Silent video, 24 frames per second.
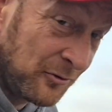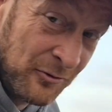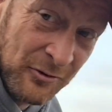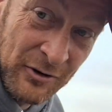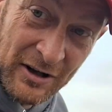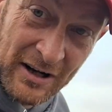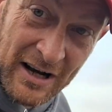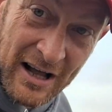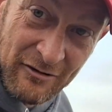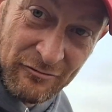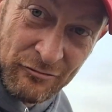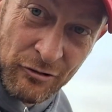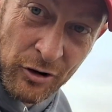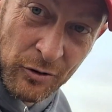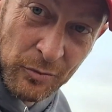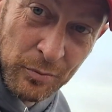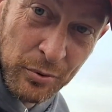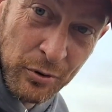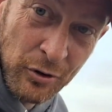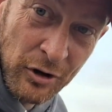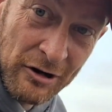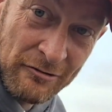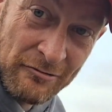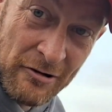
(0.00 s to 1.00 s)
feel that rod
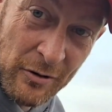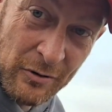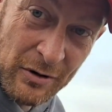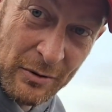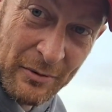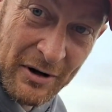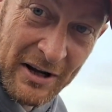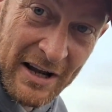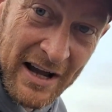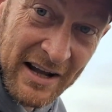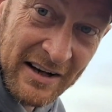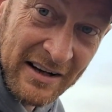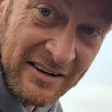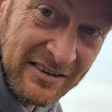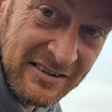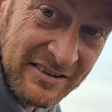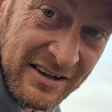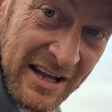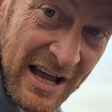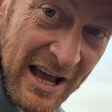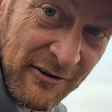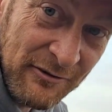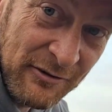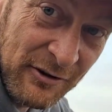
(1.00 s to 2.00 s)
pulling around in my hand. There's
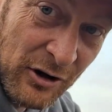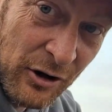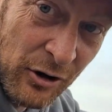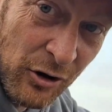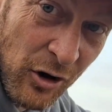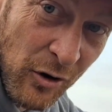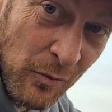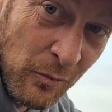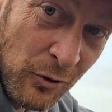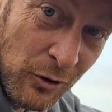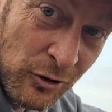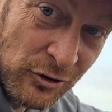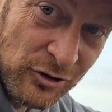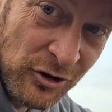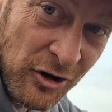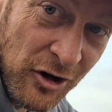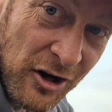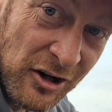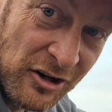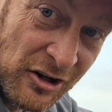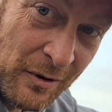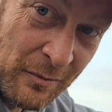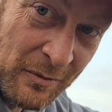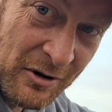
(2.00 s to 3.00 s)
definitely a lot more
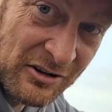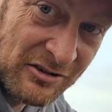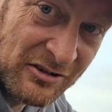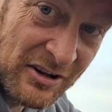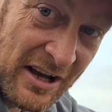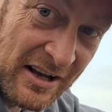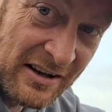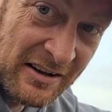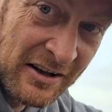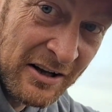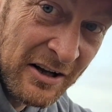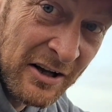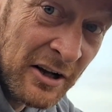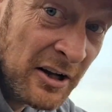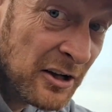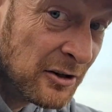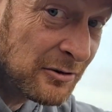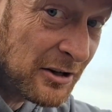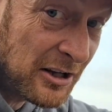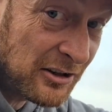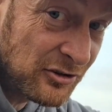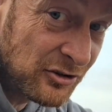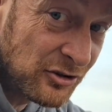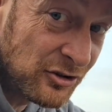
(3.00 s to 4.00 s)
tide at this end. So
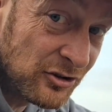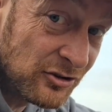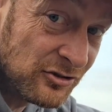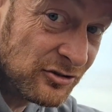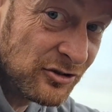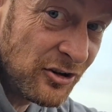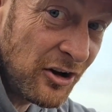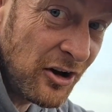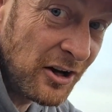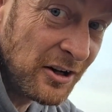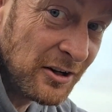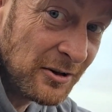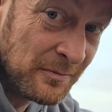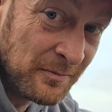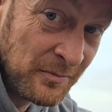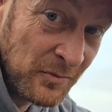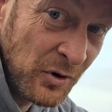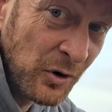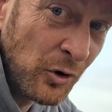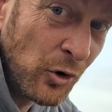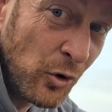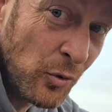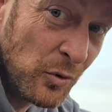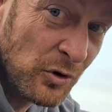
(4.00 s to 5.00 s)
that's a good sign.
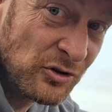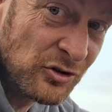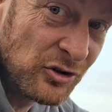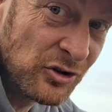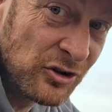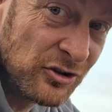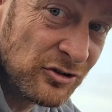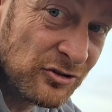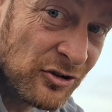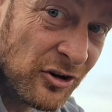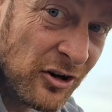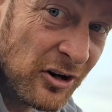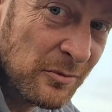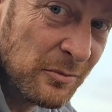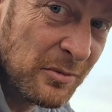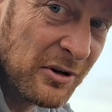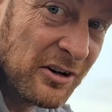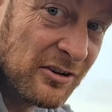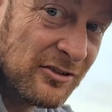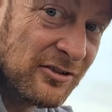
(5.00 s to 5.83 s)
Always a good sign, bit of